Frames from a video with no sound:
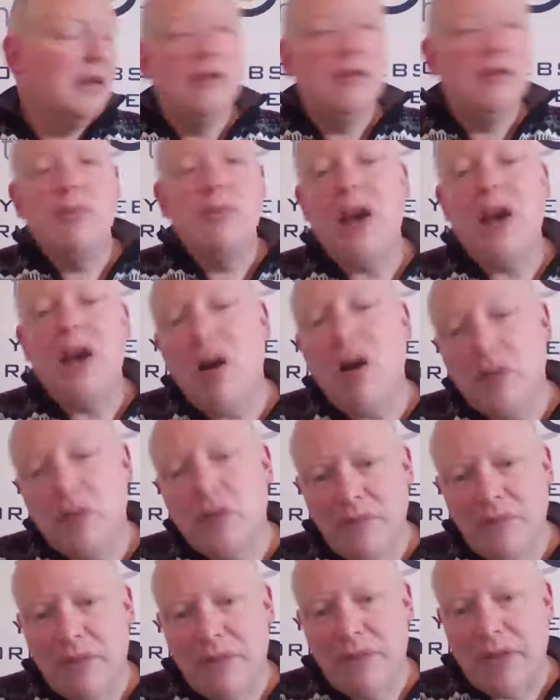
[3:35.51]
The bit I always
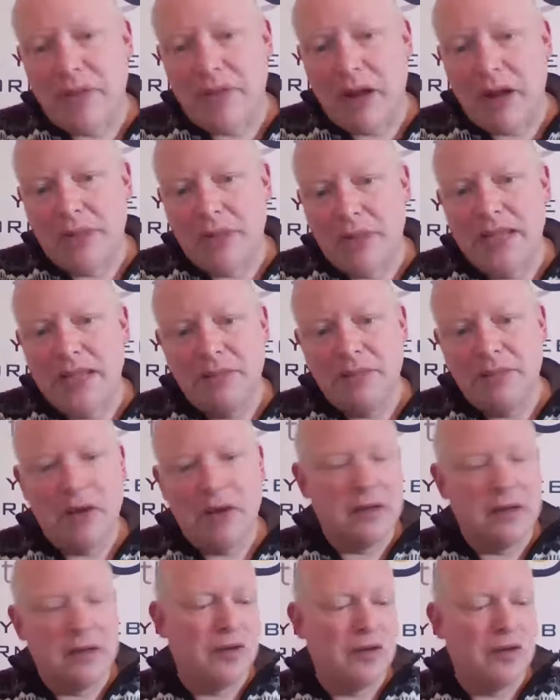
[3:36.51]
remember, though, and that's the bit
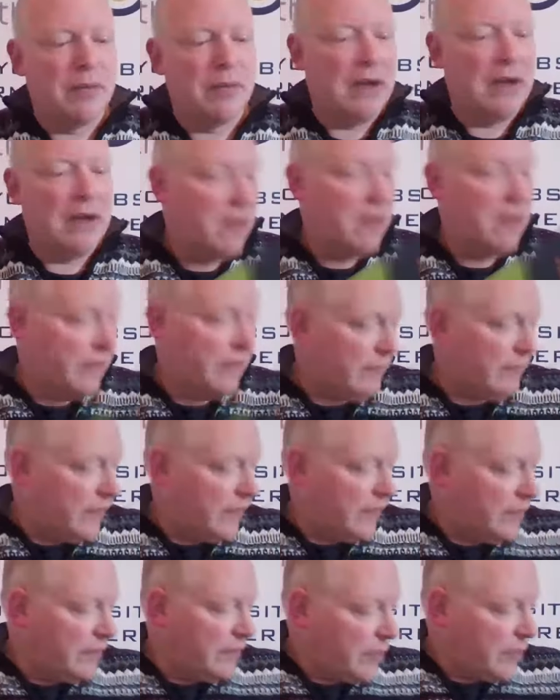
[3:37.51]
I'm going to talk about rather than
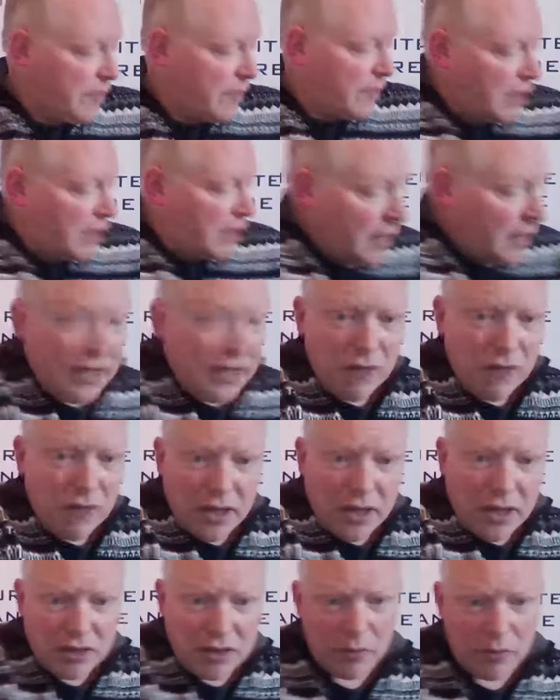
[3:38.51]
flick through here. He did
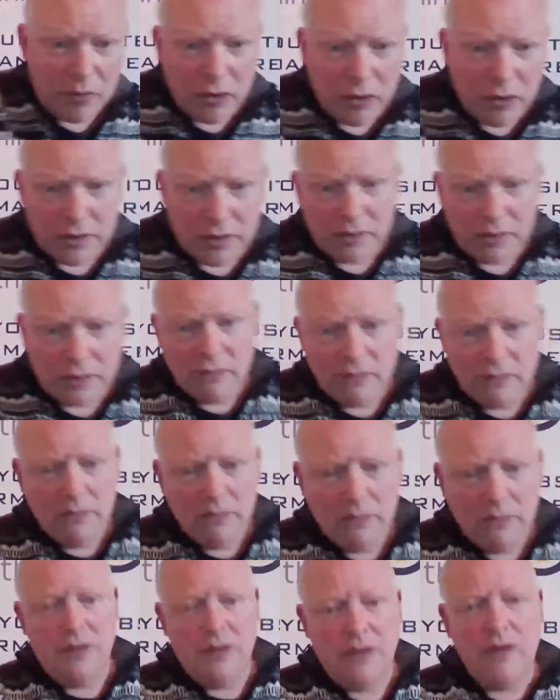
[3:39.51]
write 2 books.
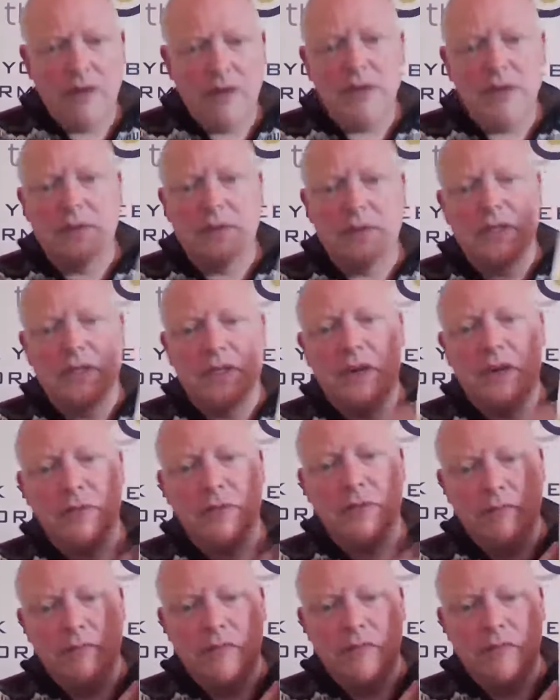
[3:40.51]
I've got this one
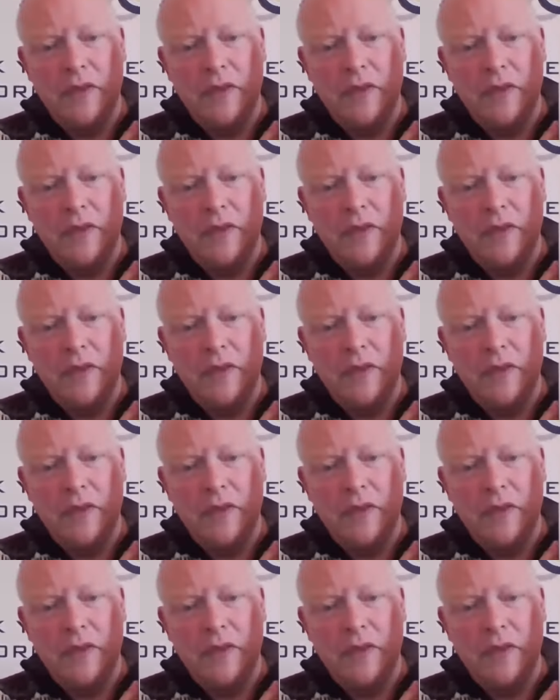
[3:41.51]
too,